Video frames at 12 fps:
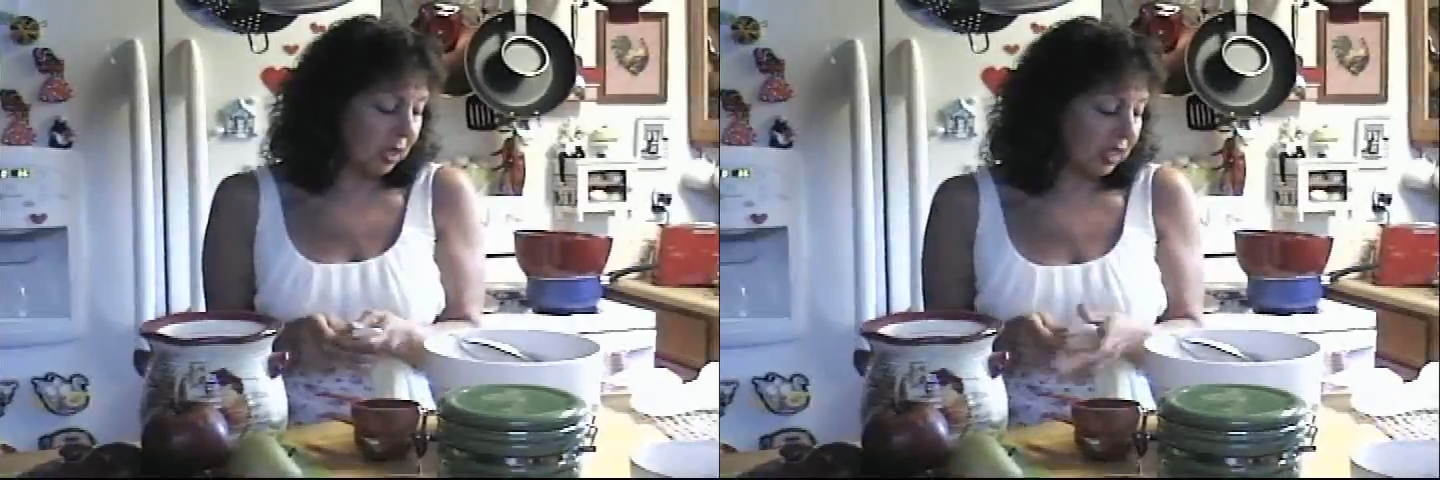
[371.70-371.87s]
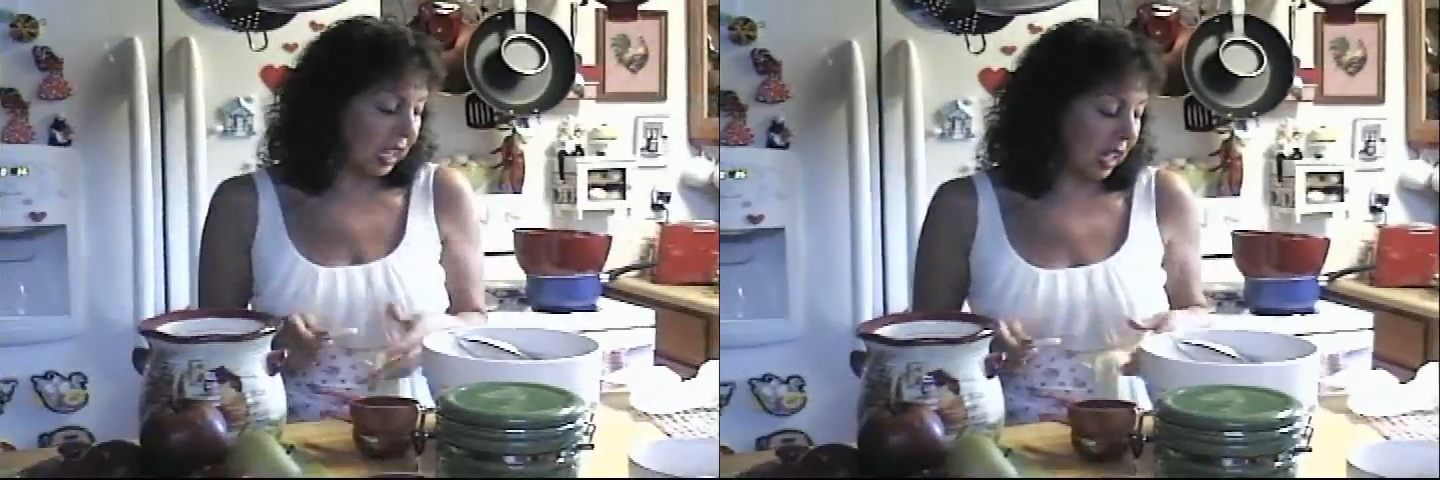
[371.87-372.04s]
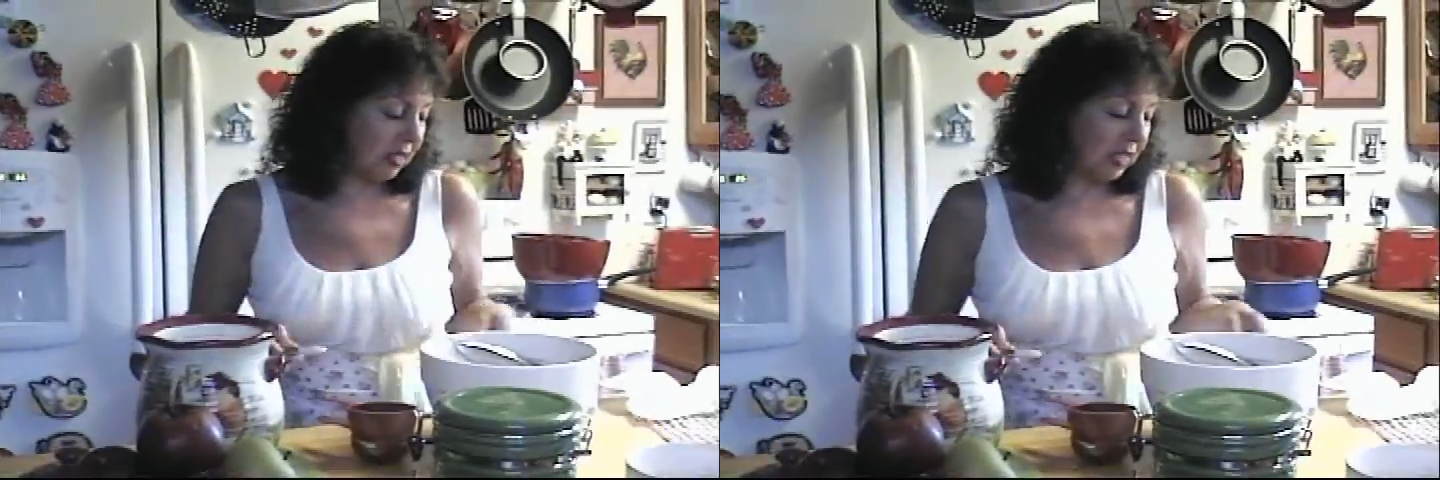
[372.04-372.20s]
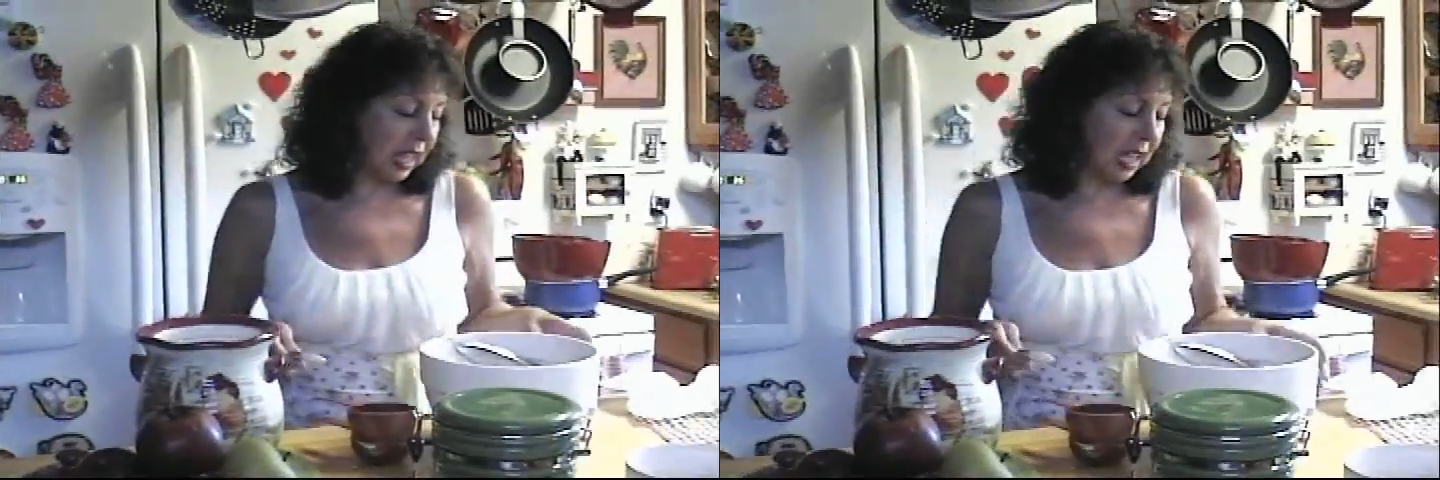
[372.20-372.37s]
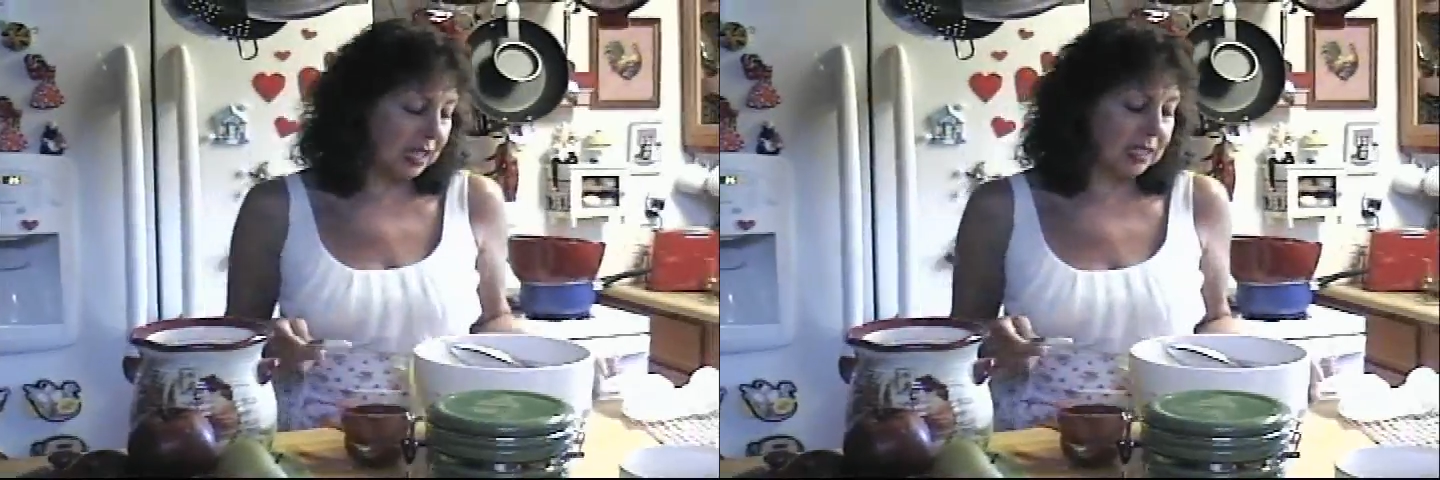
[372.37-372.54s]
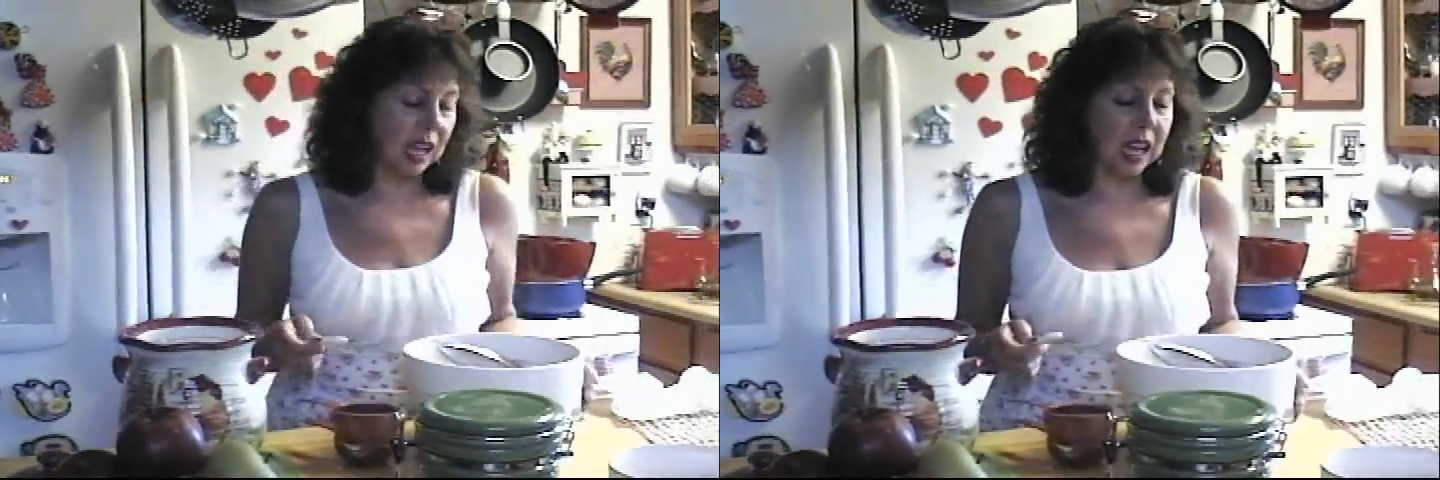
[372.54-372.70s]
it
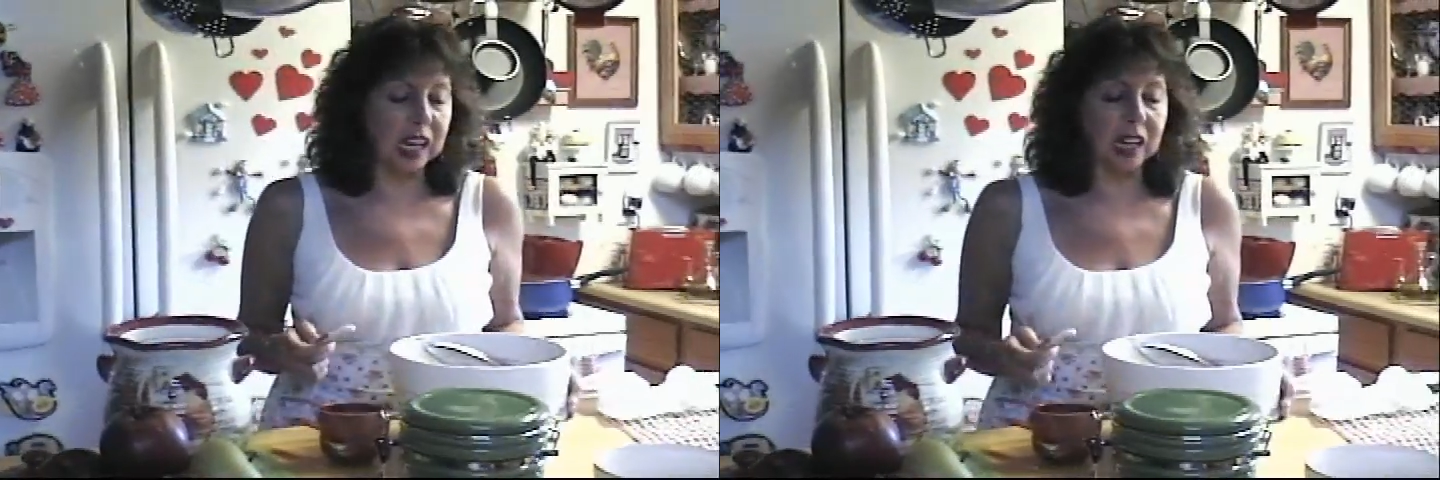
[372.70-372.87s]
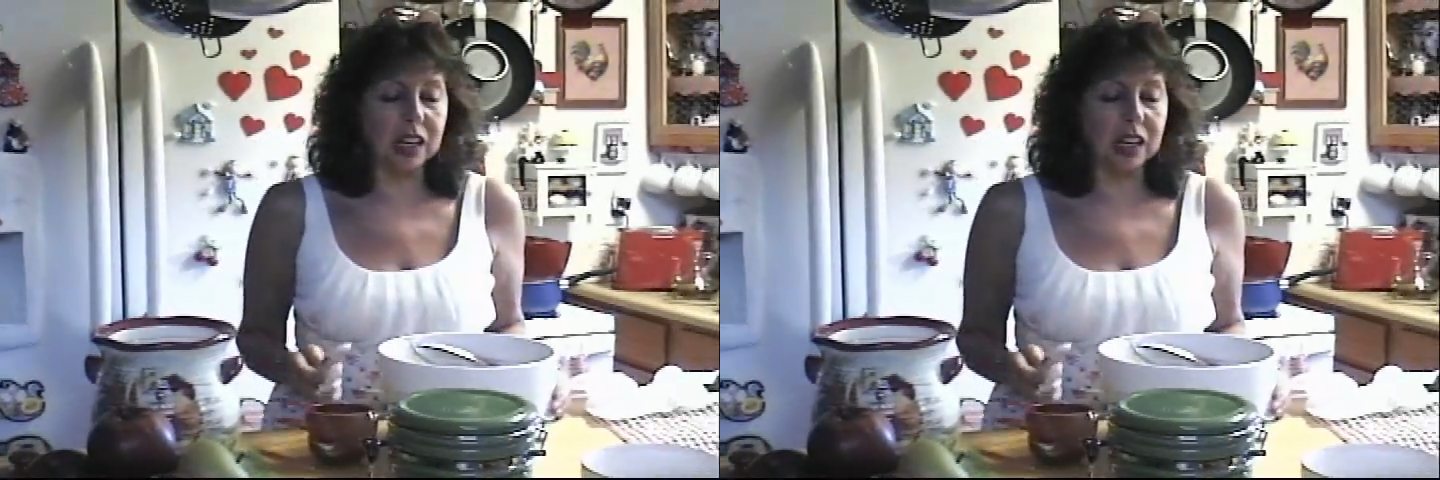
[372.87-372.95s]
nowadays, I